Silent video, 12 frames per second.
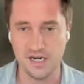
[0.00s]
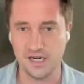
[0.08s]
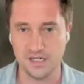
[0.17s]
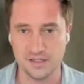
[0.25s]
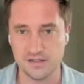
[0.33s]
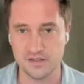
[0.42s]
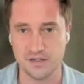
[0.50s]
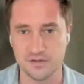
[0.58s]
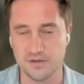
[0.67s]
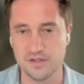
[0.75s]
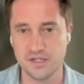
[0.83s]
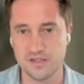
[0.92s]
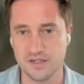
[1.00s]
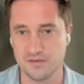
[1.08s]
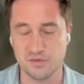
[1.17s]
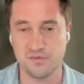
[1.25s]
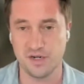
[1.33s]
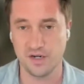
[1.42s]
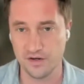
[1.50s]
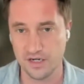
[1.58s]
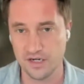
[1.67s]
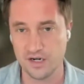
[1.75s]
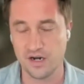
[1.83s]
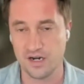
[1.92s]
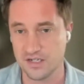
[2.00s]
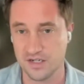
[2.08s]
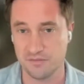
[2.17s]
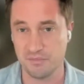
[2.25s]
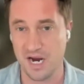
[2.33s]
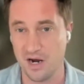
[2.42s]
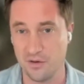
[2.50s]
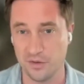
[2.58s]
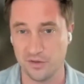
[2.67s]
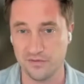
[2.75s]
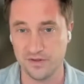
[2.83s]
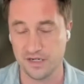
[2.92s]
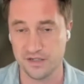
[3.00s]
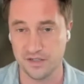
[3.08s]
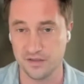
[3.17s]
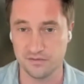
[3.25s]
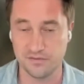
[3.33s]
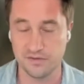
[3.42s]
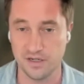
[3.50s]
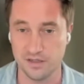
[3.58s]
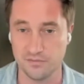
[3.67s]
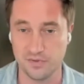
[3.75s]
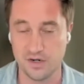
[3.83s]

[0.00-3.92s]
And you know, so this gives us very cost and power effective um,